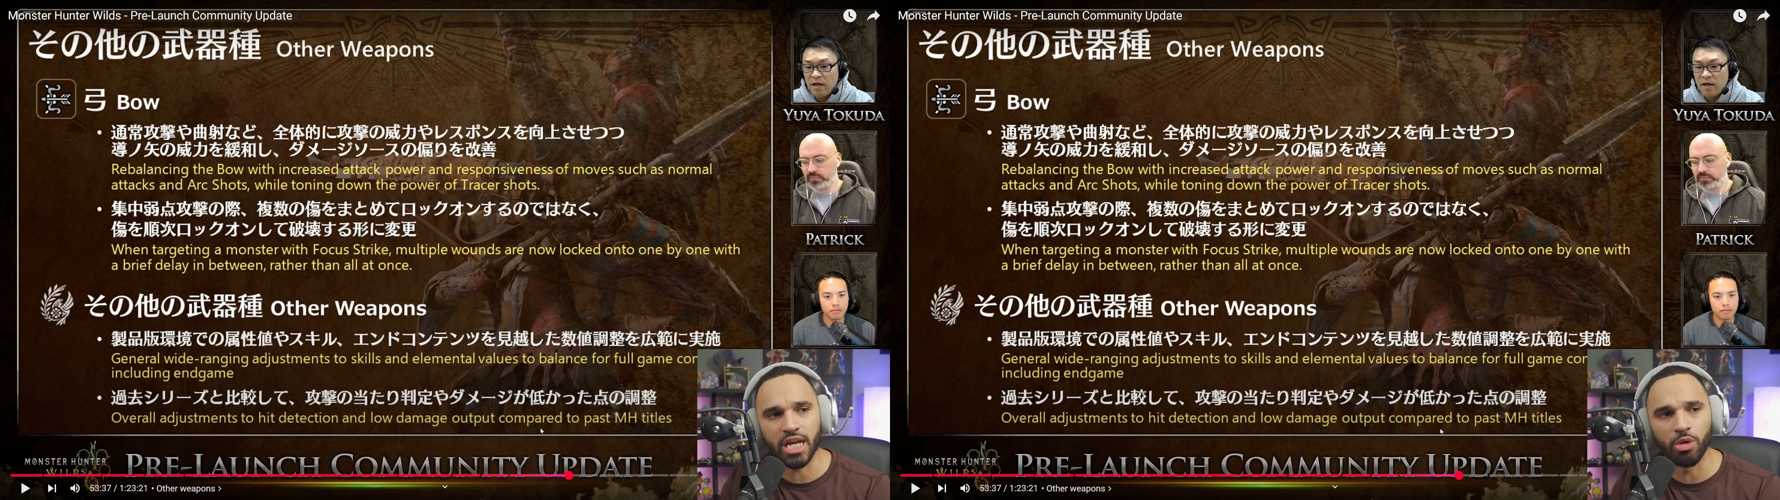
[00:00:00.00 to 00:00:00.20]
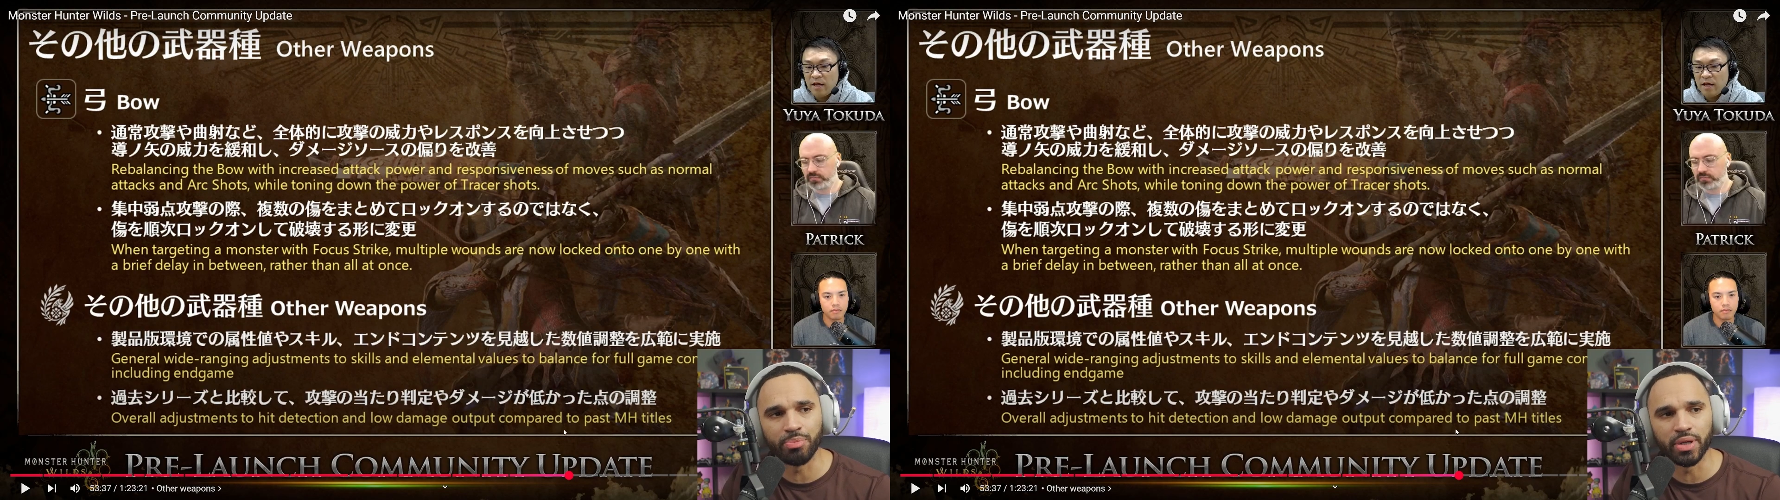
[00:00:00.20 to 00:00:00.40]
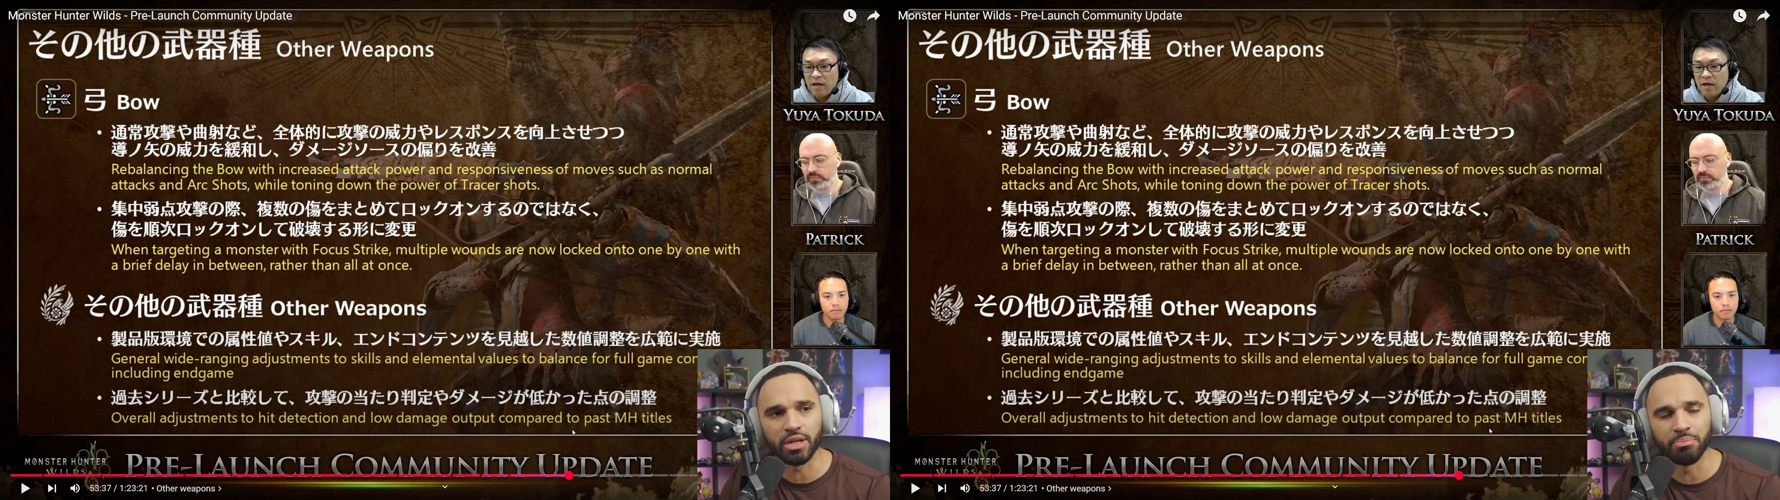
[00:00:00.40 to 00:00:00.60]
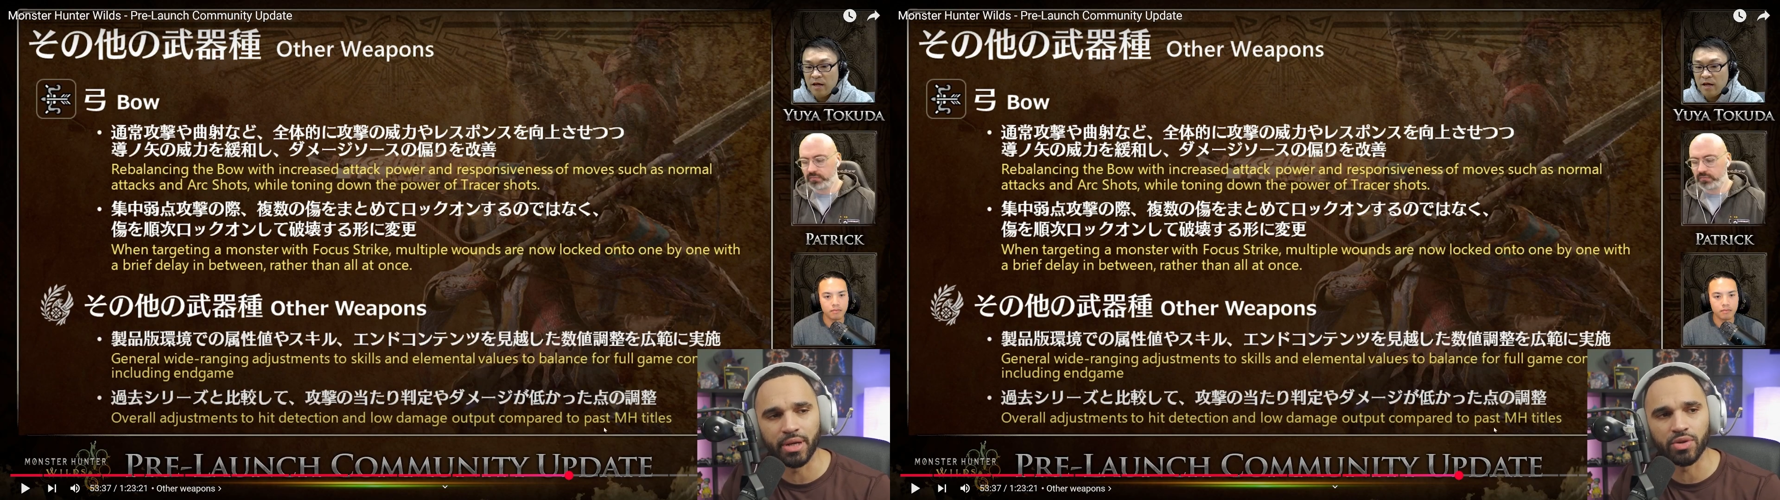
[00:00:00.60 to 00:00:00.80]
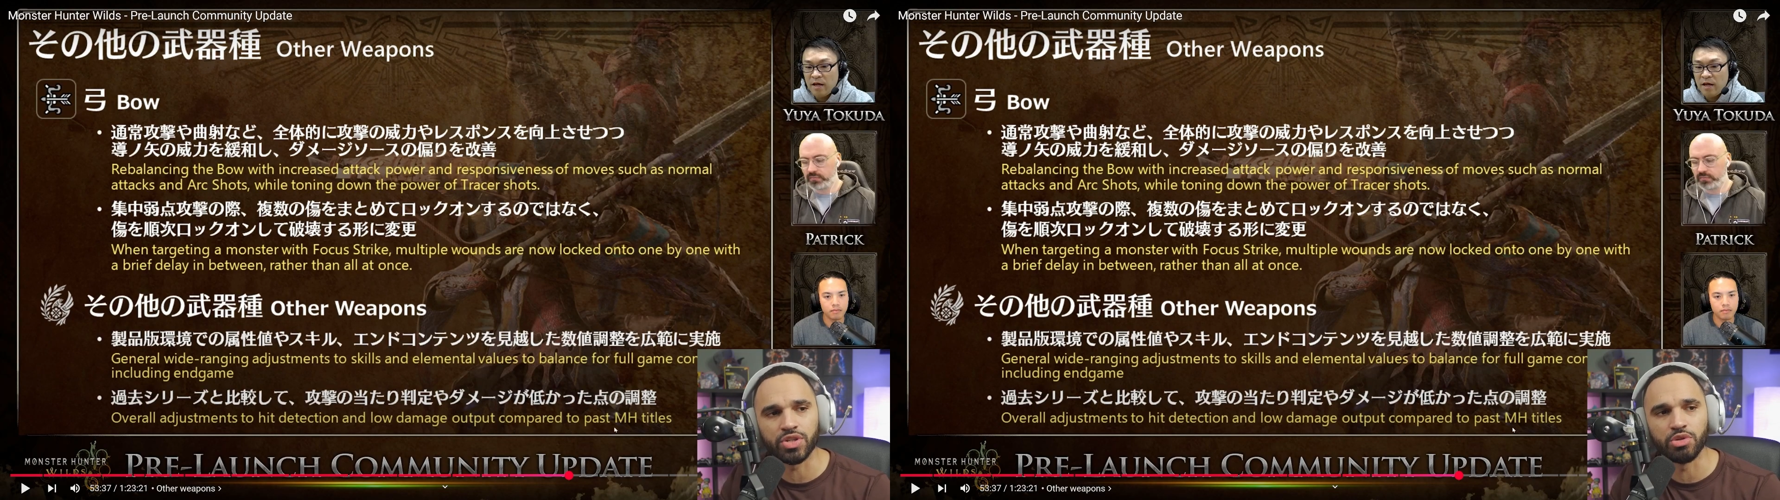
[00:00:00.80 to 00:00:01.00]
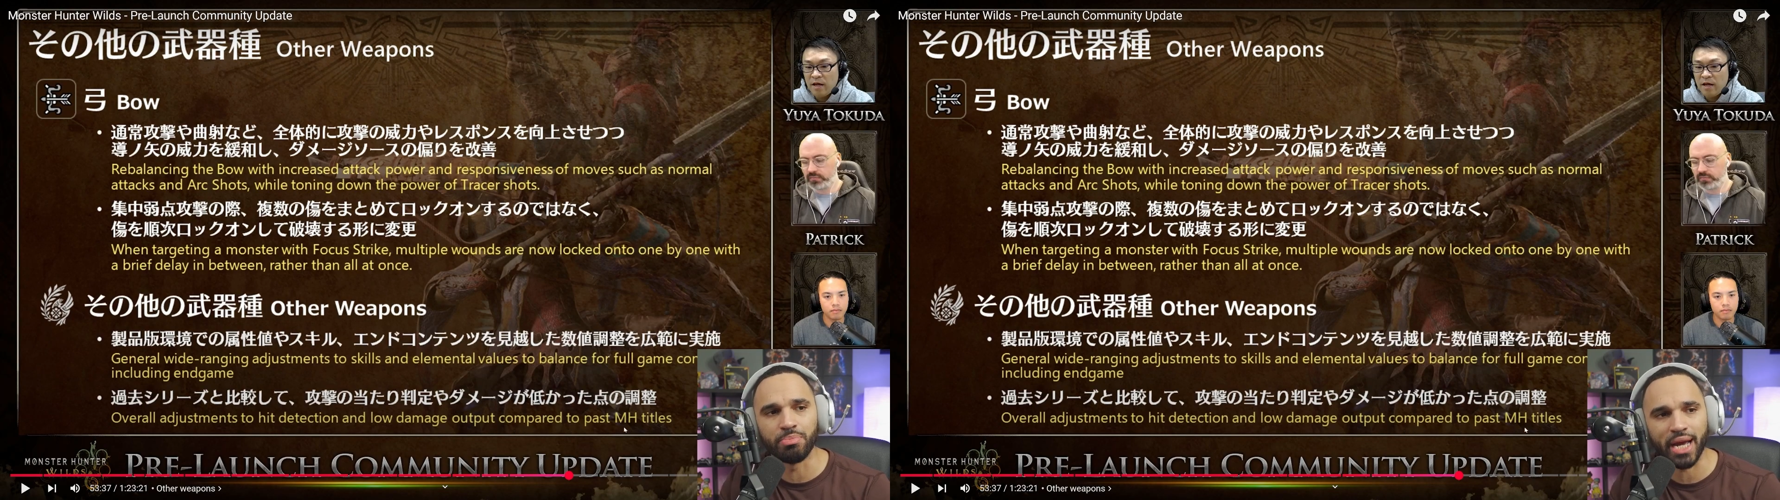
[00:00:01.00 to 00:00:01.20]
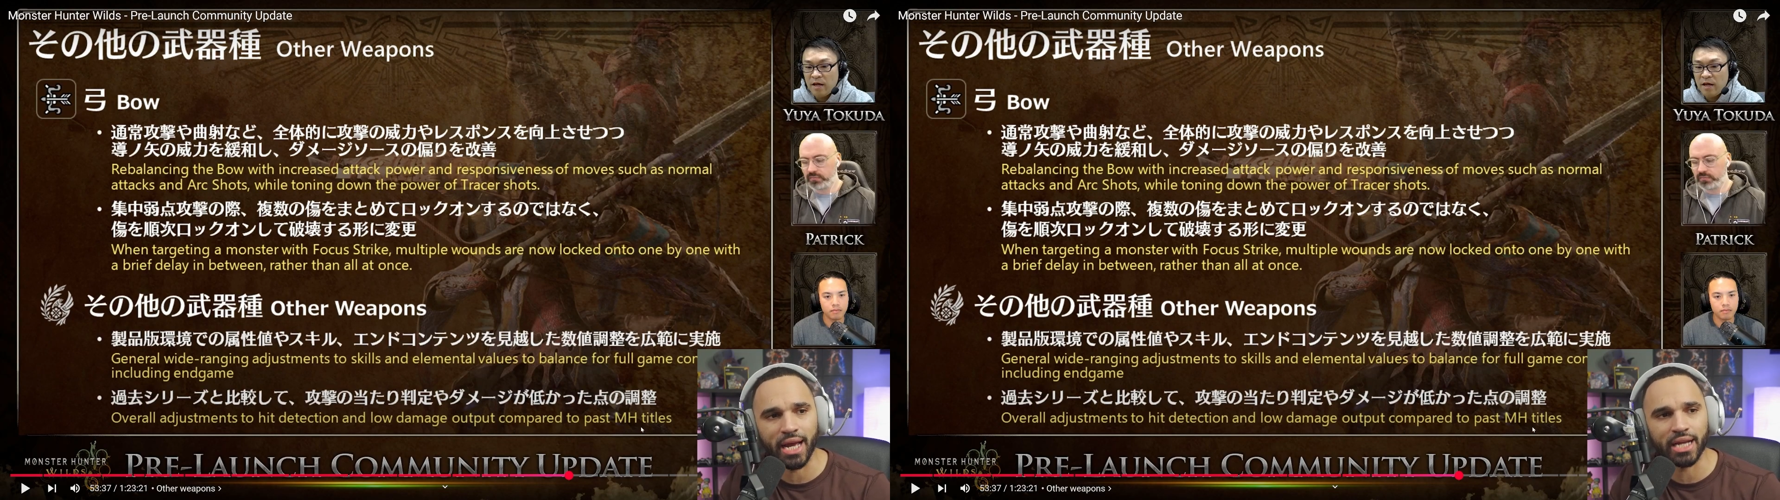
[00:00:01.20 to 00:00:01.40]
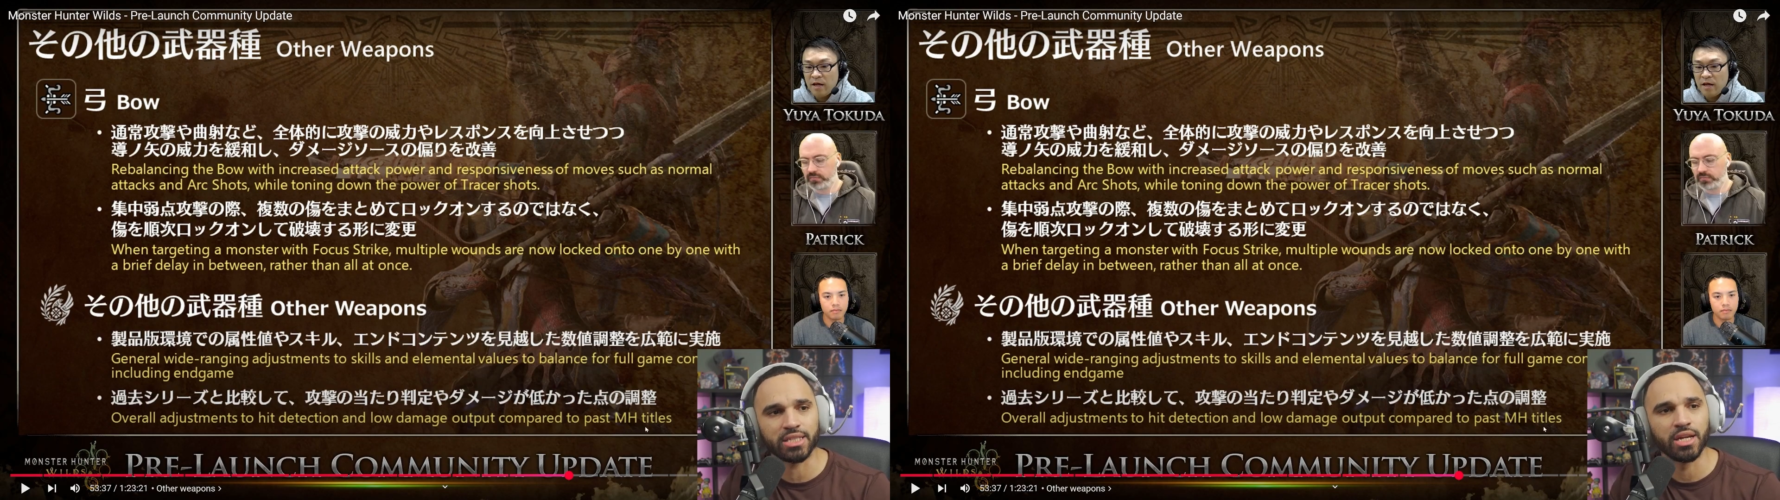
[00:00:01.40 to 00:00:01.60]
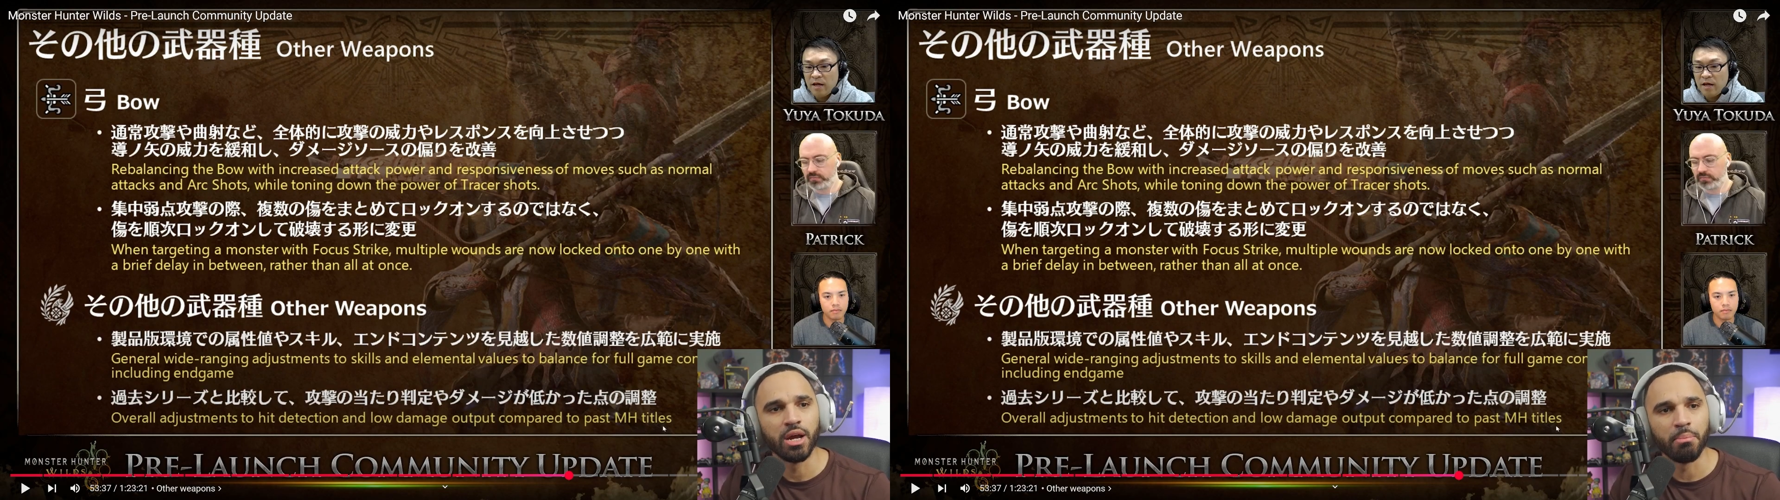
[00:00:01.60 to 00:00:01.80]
output compared to past